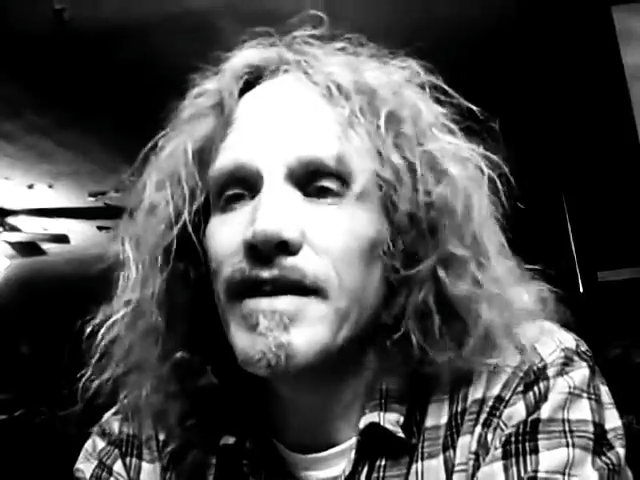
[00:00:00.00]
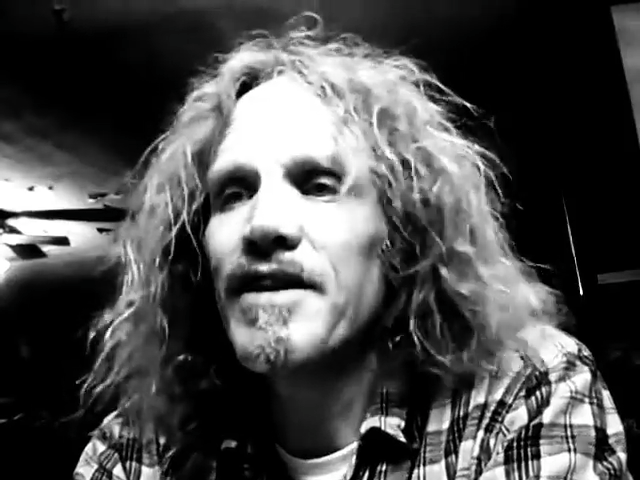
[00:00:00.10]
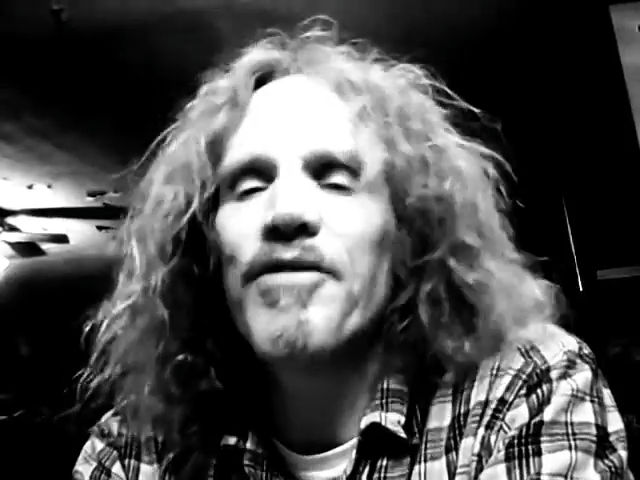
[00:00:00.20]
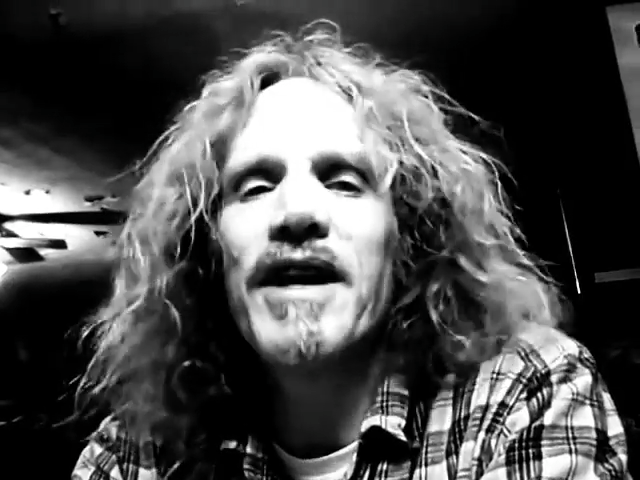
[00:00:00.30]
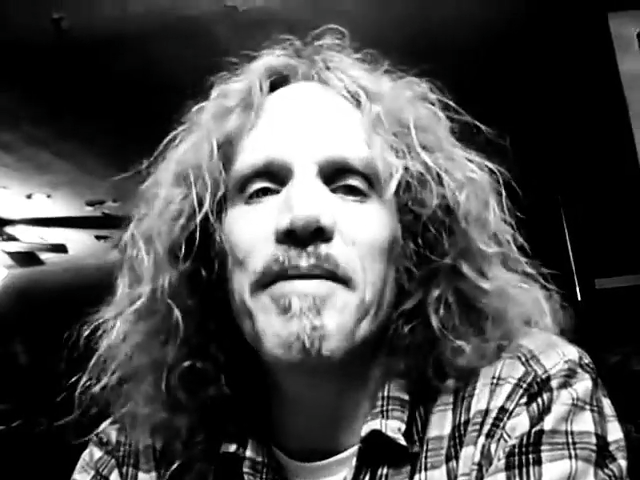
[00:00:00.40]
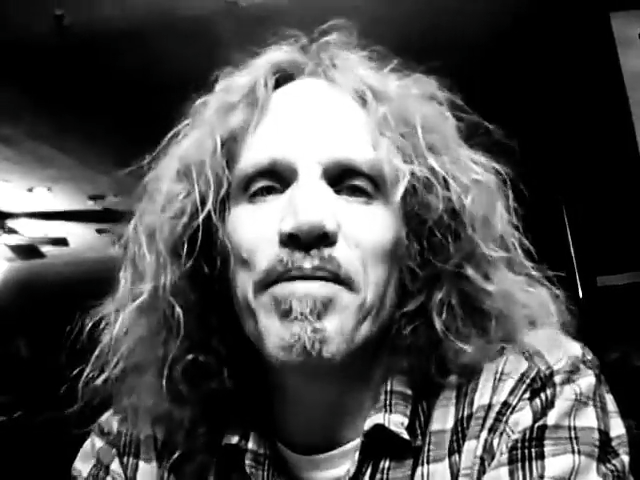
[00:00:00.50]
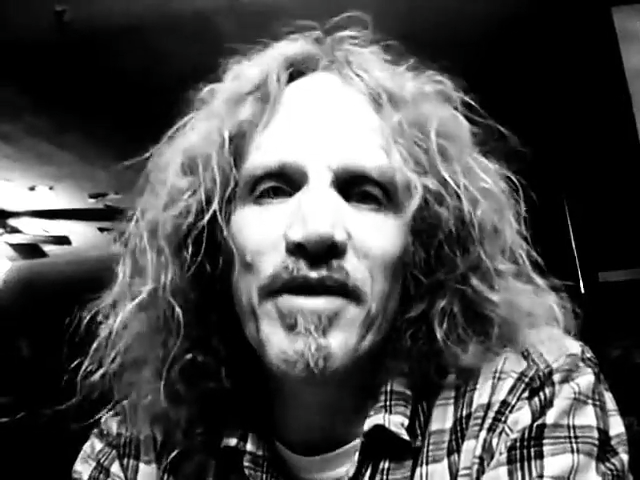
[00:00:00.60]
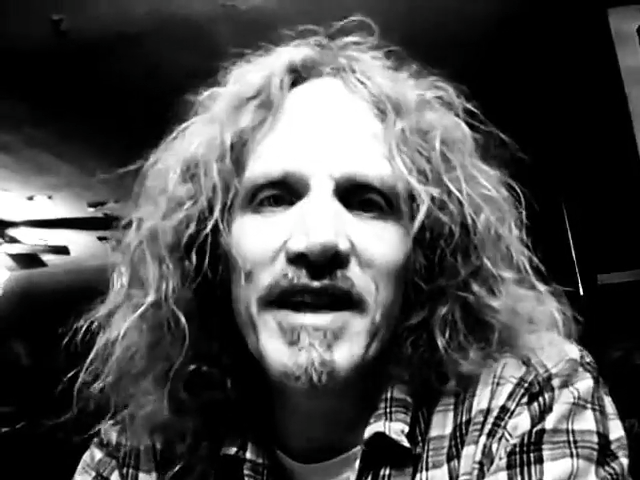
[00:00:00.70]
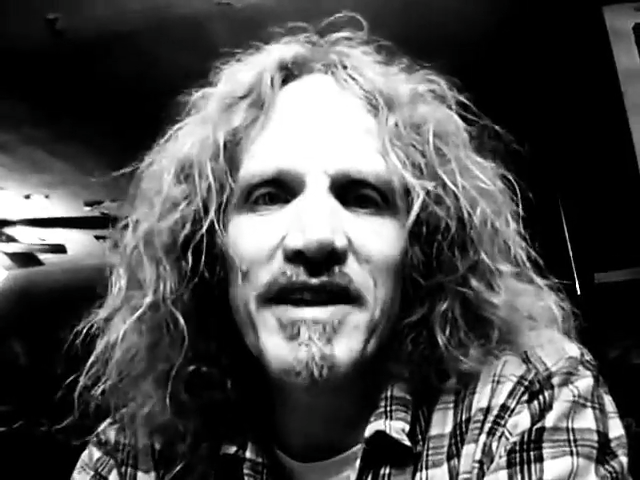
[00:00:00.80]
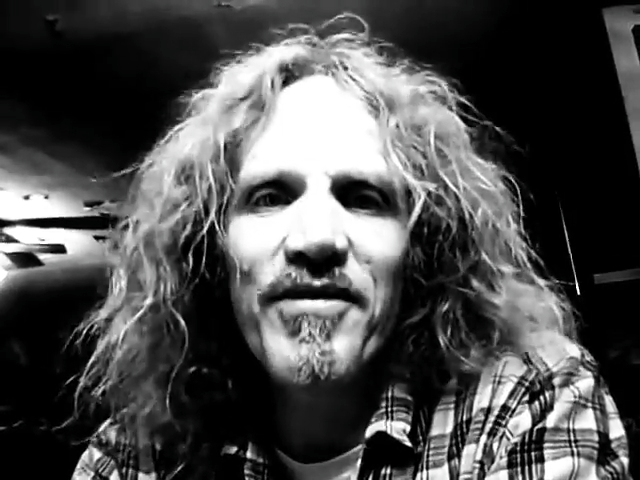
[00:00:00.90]
it didn't create a
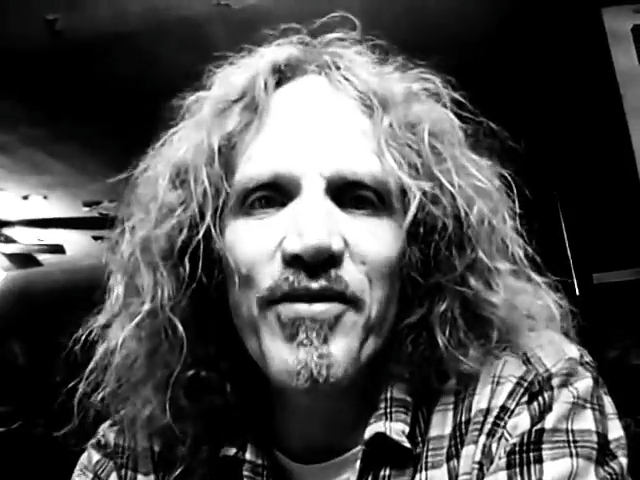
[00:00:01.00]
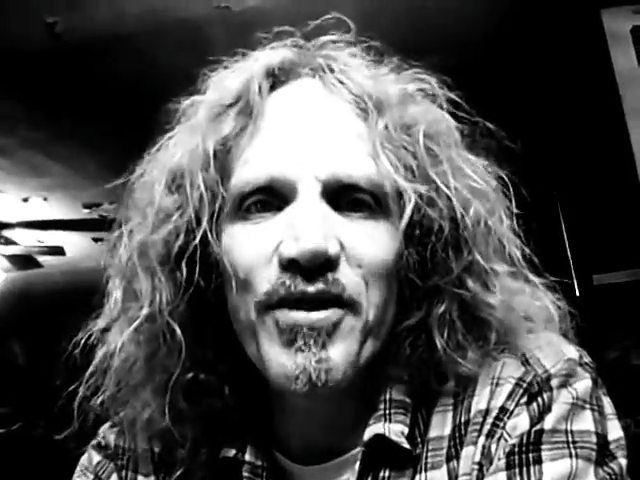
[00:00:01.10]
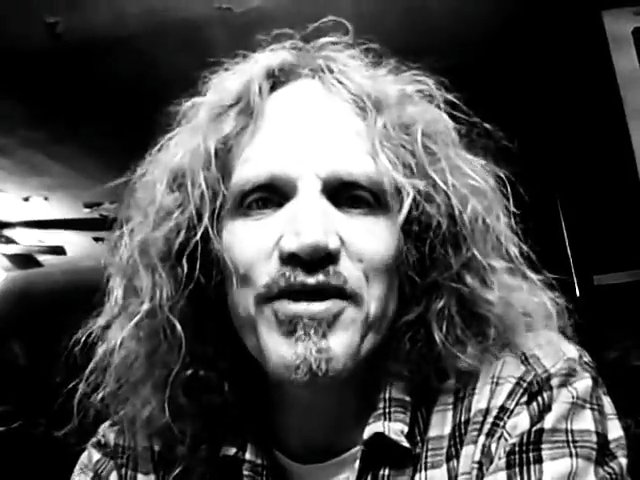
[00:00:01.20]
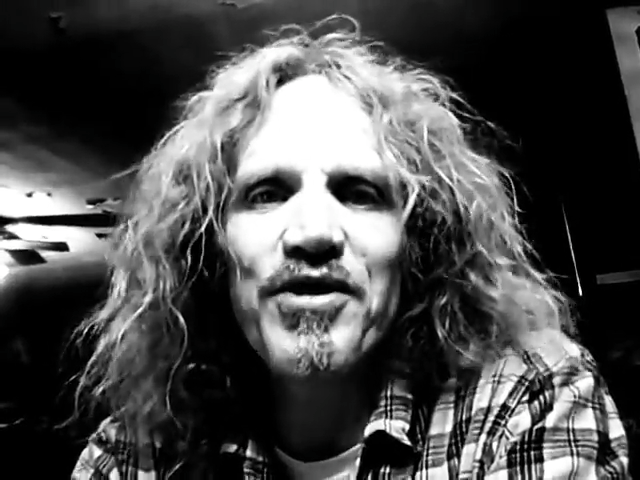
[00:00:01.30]
police force